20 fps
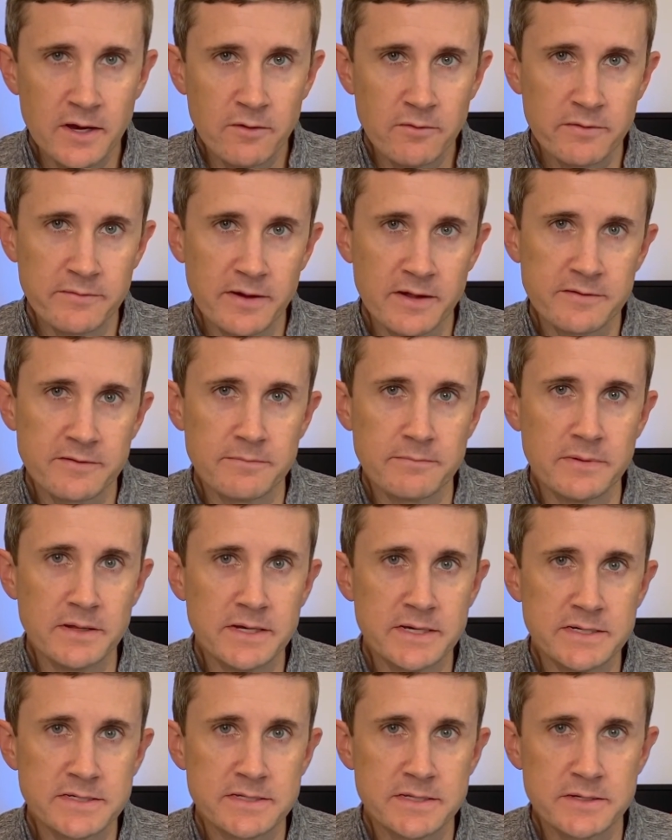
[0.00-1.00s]
we've got some
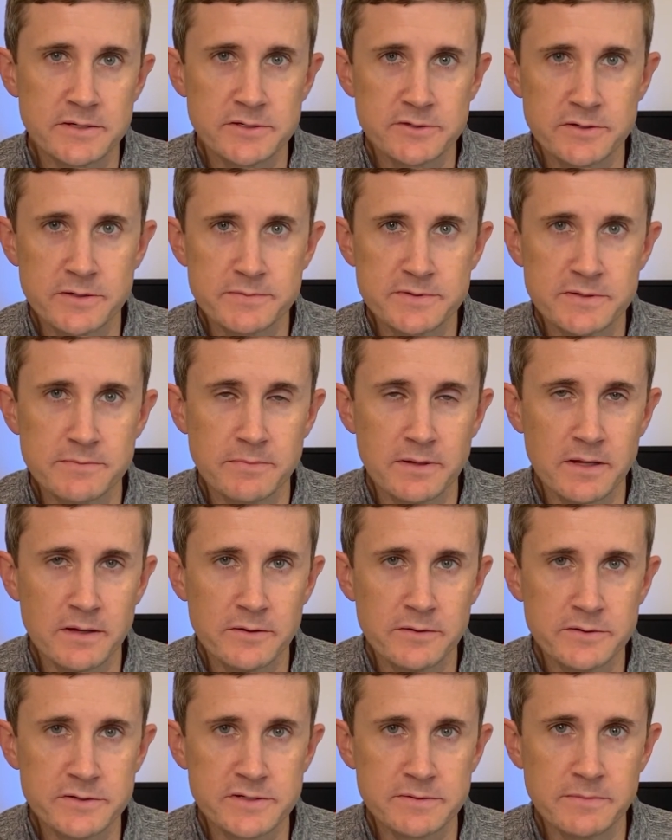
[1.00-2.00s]
links in the description
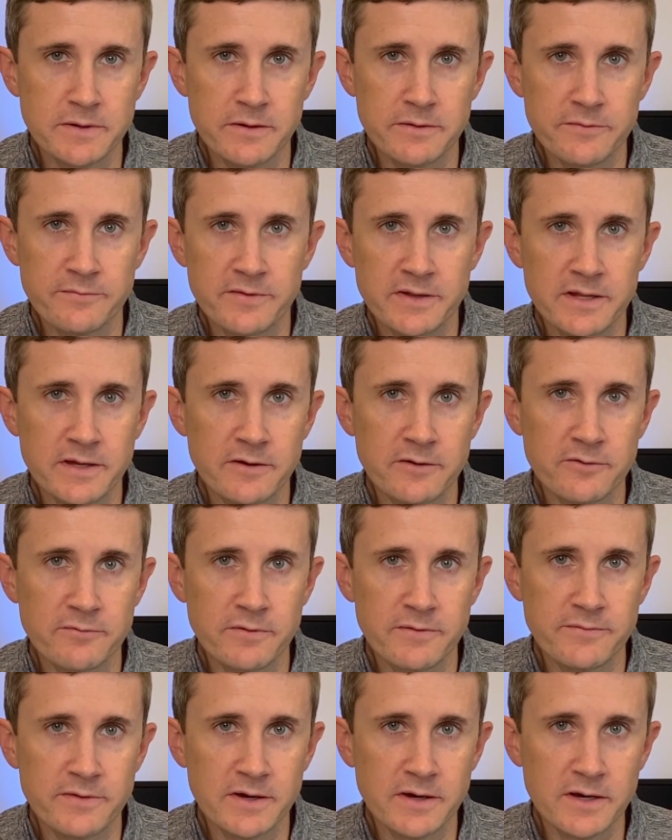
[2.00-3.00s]
below to some other videos
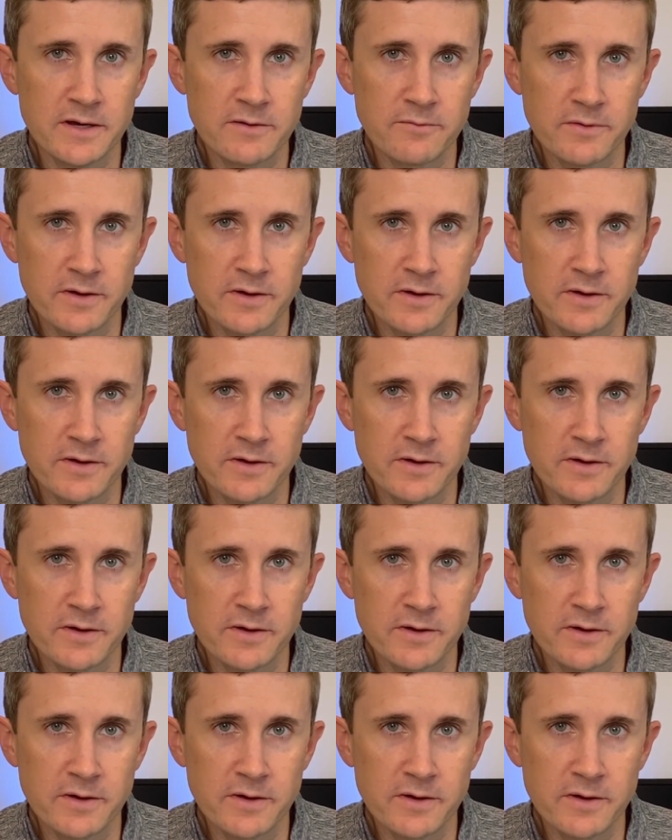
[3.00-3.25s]
we've done.